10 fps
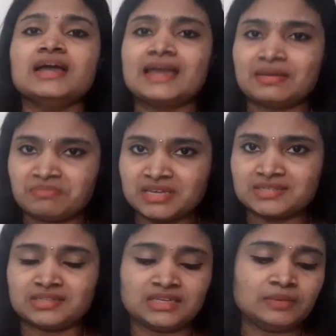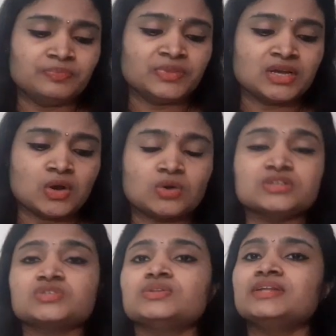MSc
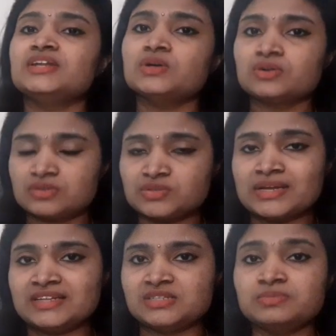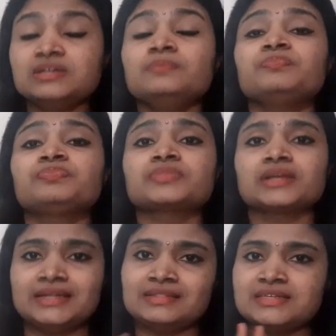also then you are also eligible
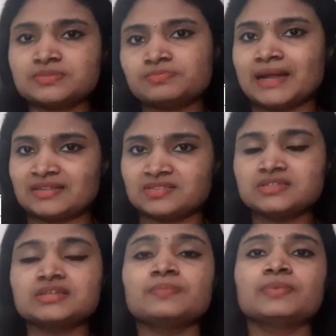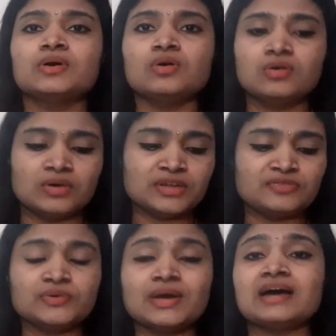in these branches or
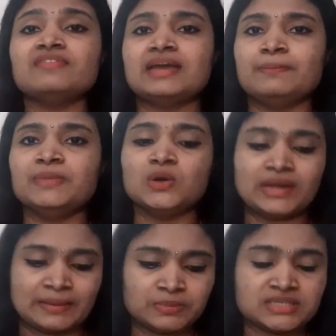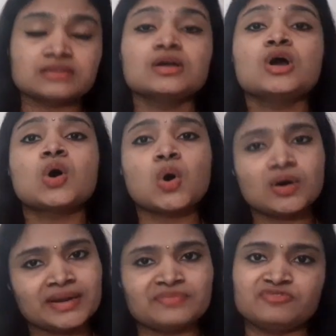if you have ME or MTech
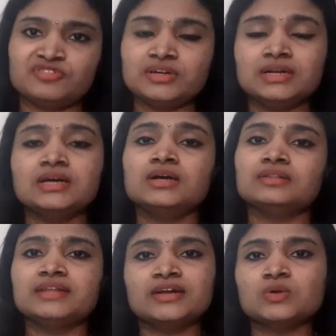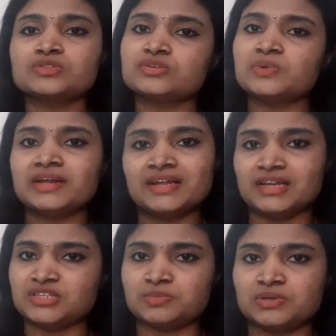or MPhil then also you are
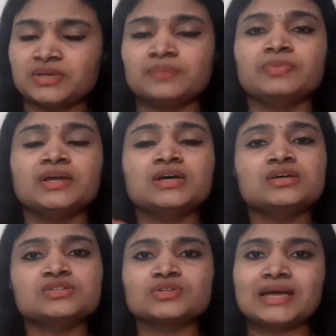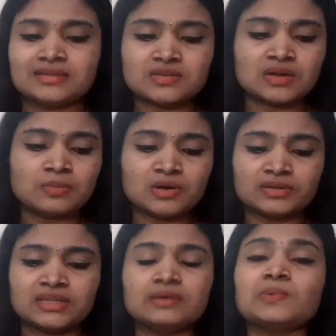eligible okay so that is all
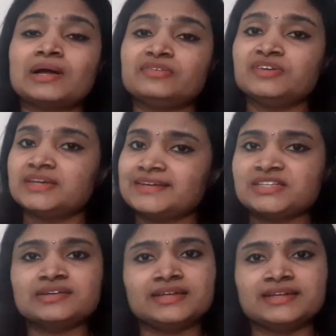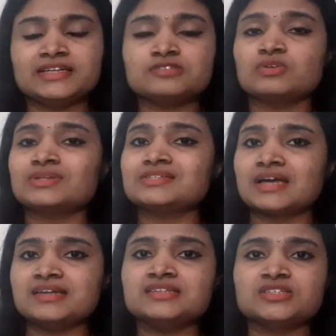about the qualification details for the
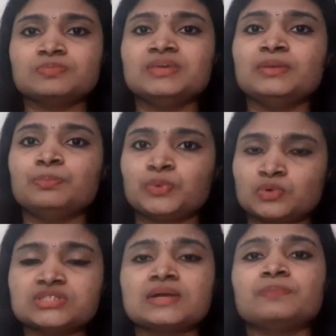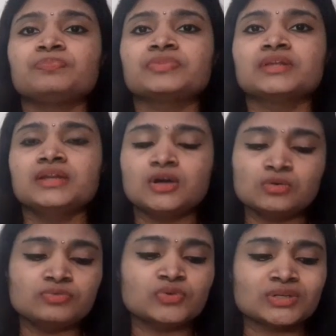scientist b post now
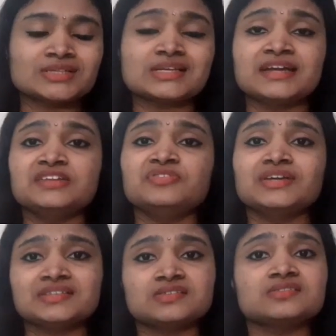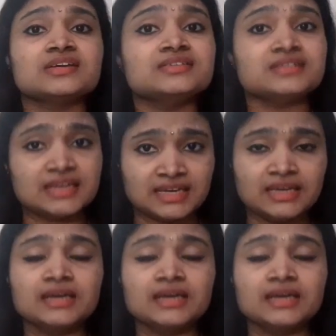for the scientific assistant a